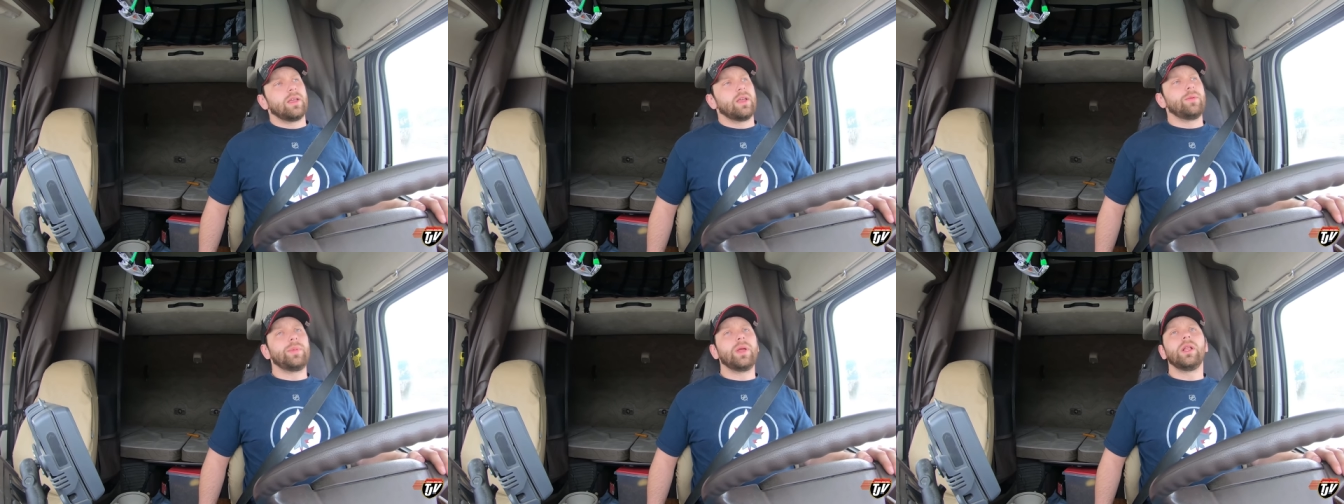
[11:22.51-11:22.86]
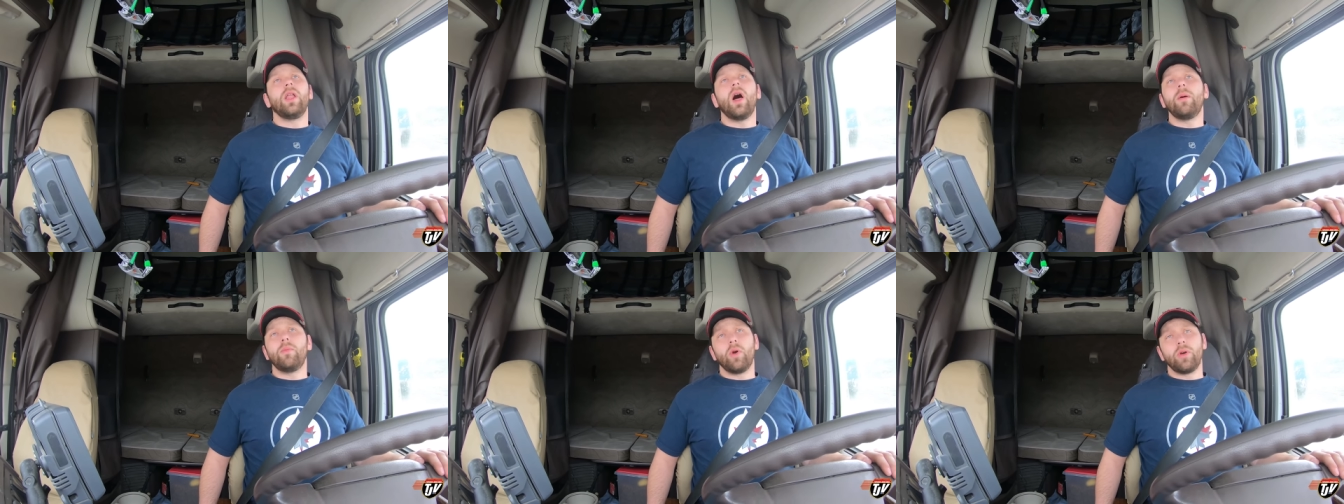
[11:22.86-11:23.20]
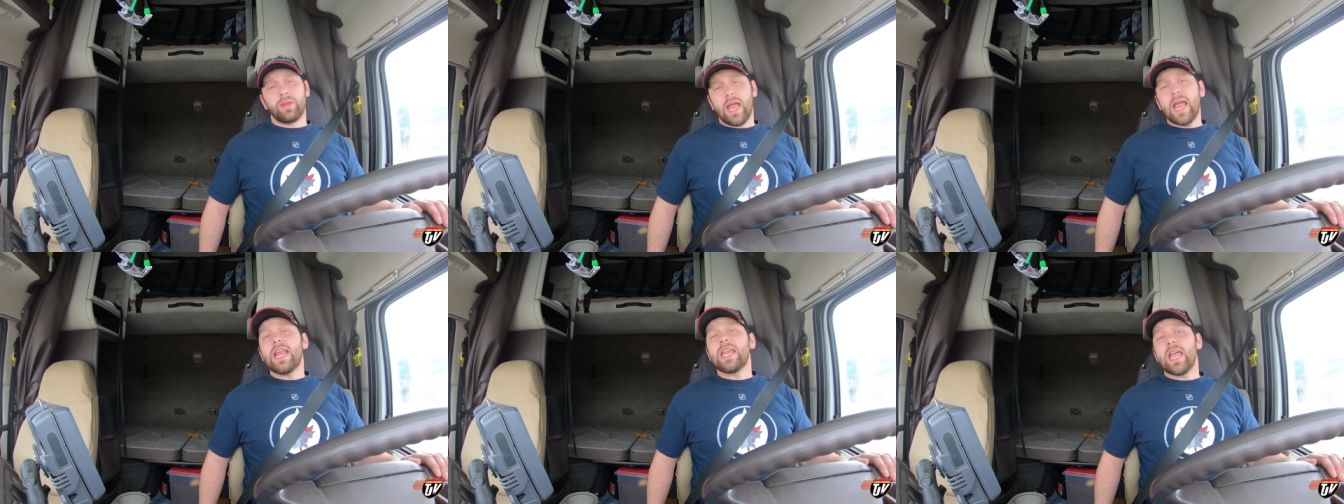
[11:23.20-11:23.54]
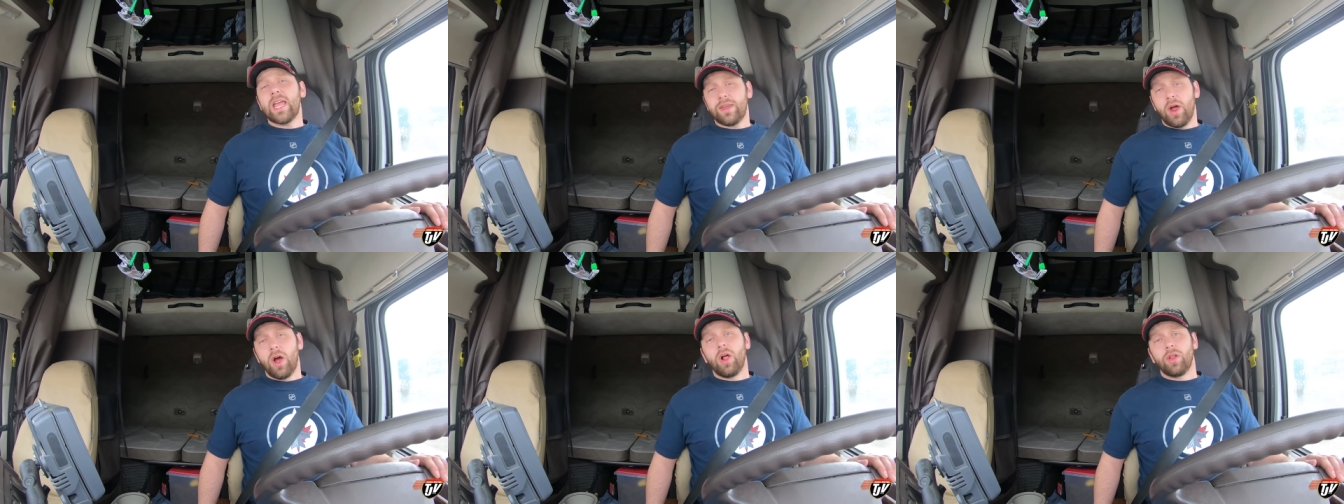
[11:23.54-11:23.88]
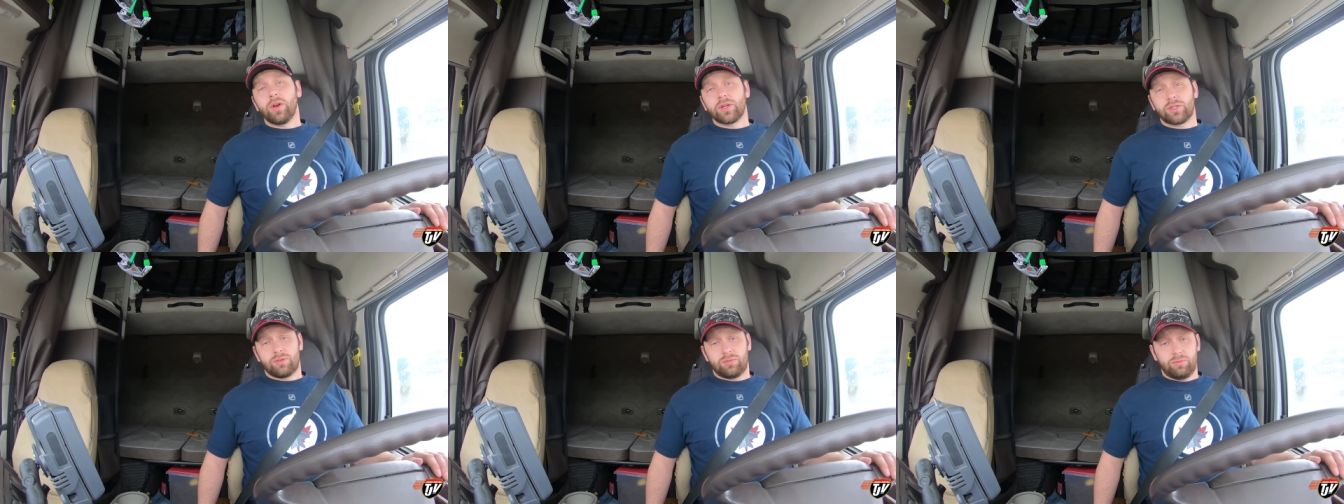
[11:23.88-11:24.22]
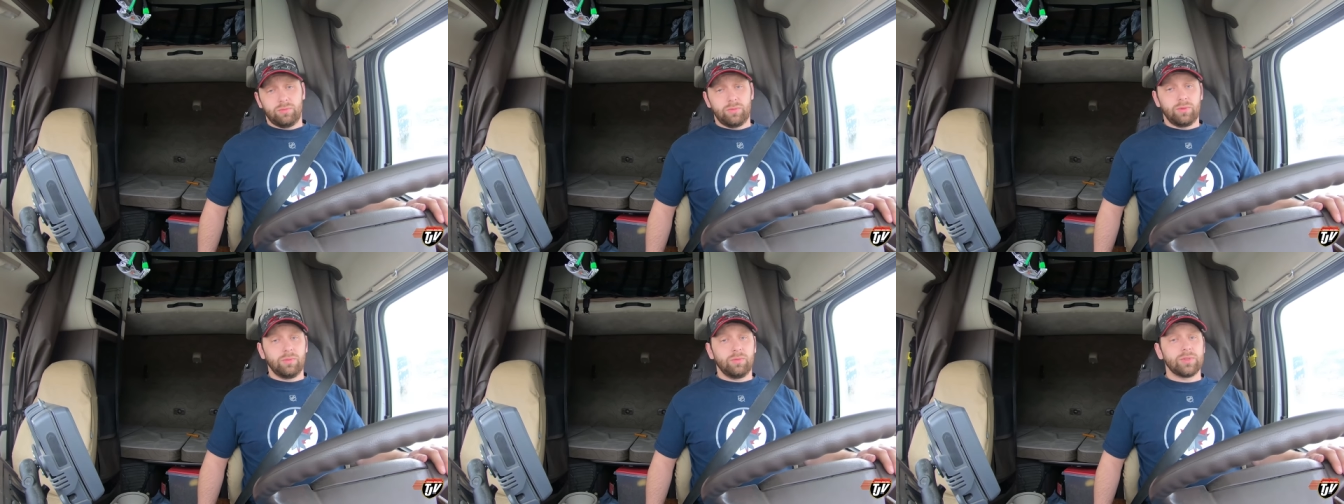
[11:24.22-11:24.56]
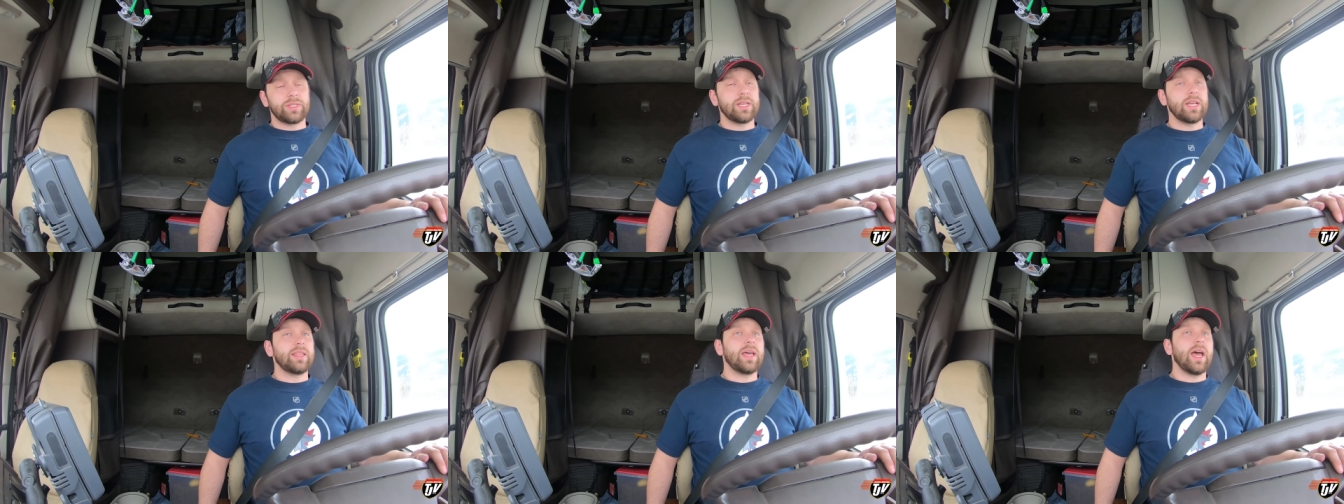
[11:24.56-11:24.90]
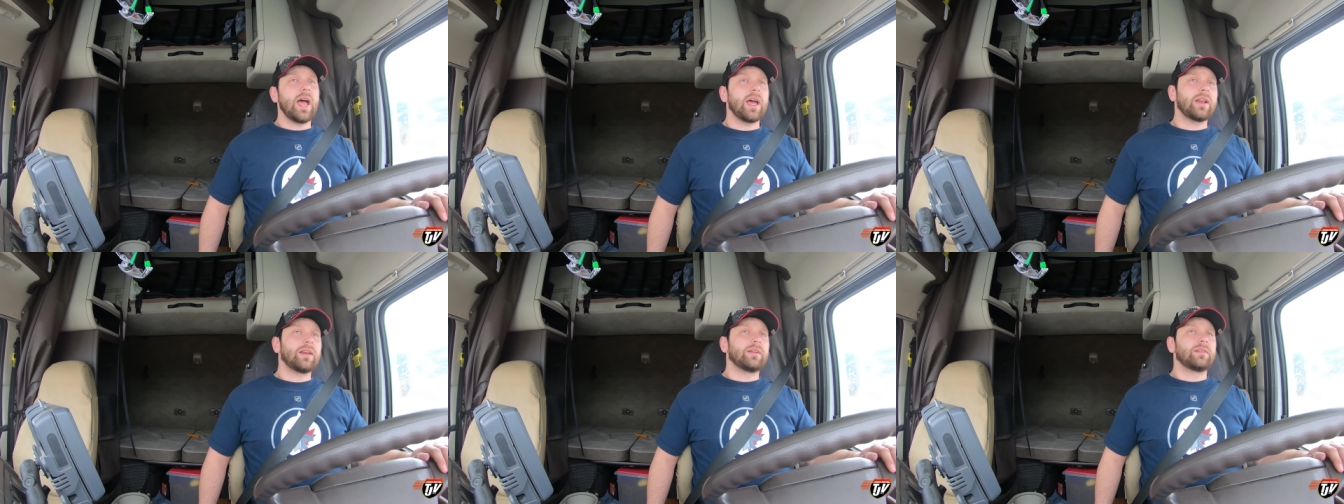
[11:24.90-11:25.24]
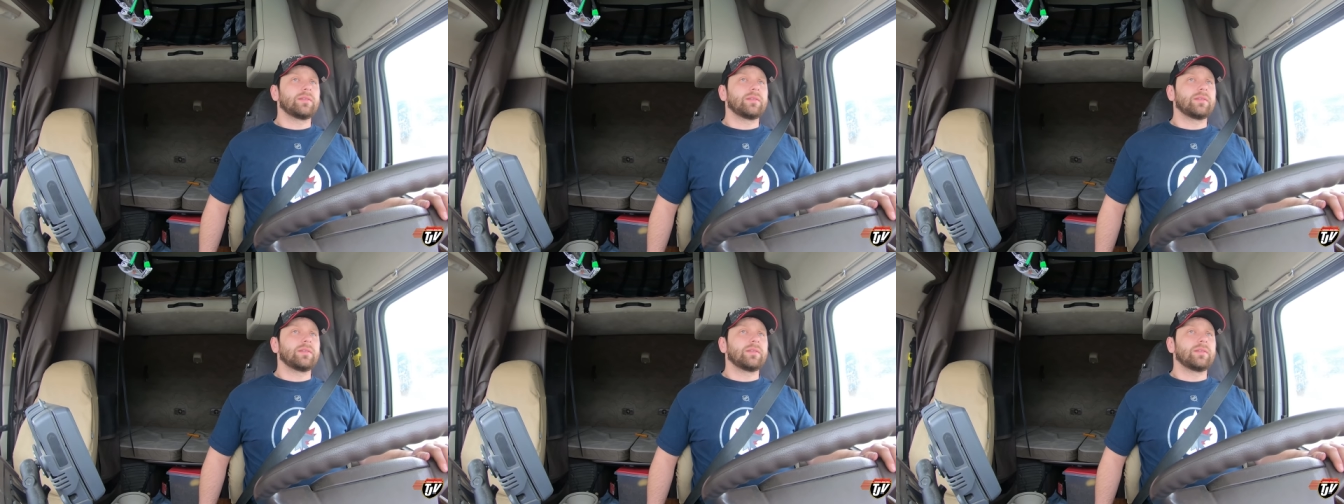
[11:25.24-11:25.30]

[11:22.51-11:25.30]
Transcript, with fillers: it'd be a lot more than eighty-eight dollars, we'll, we'll say that.